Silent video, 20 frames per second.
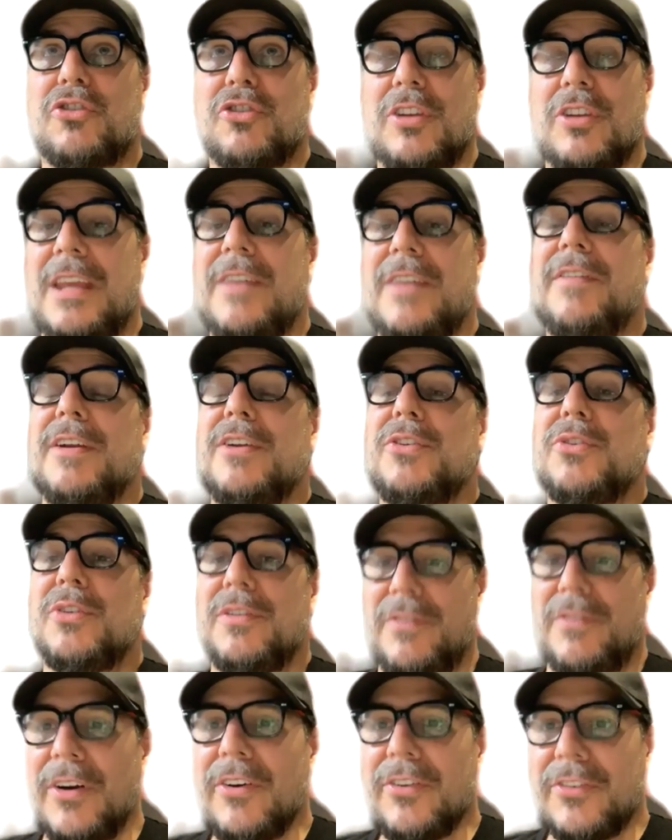even
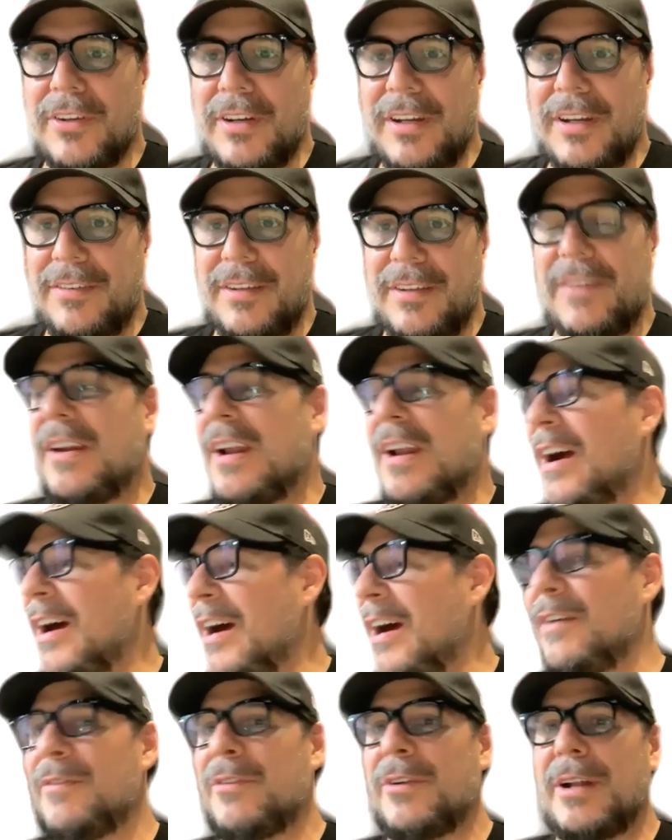universities, even
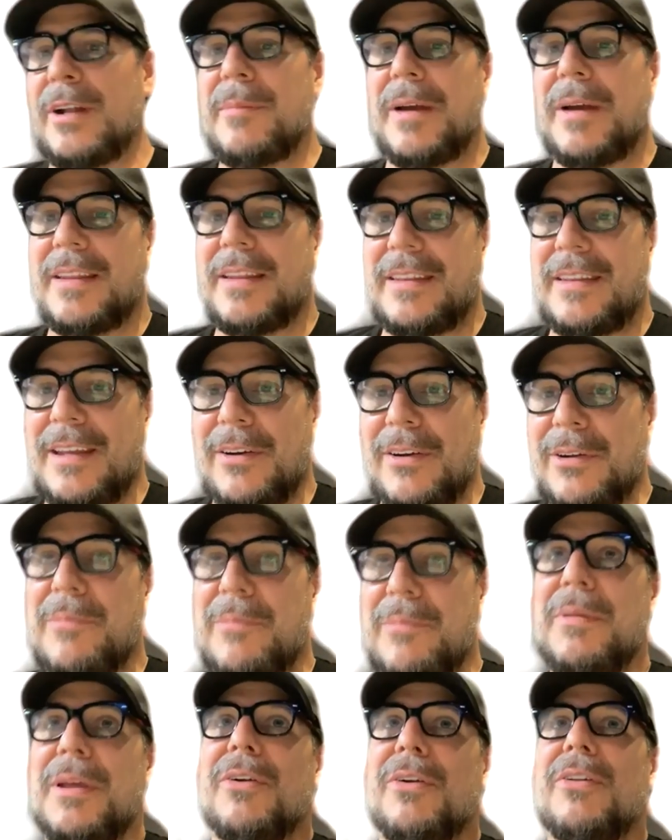Harvard, MIT are in the
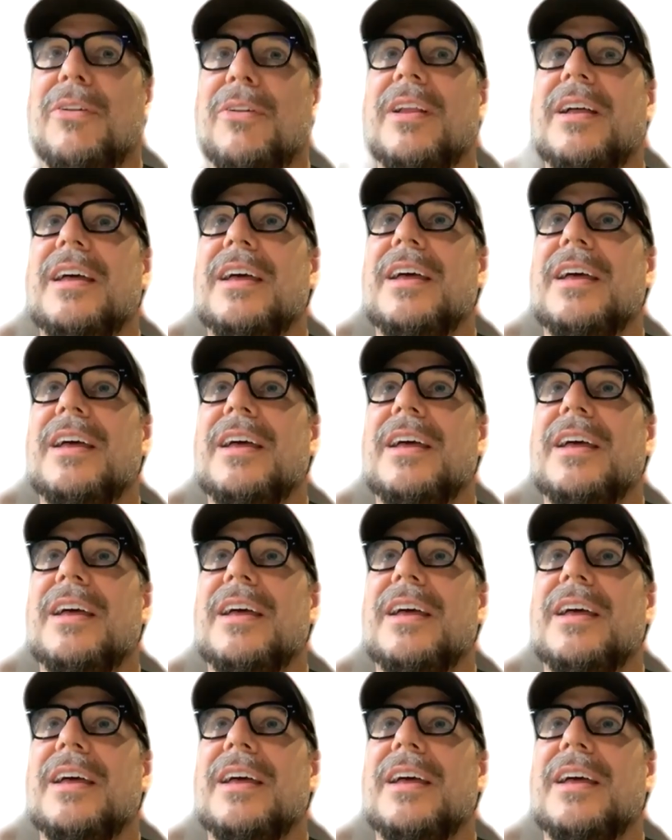middle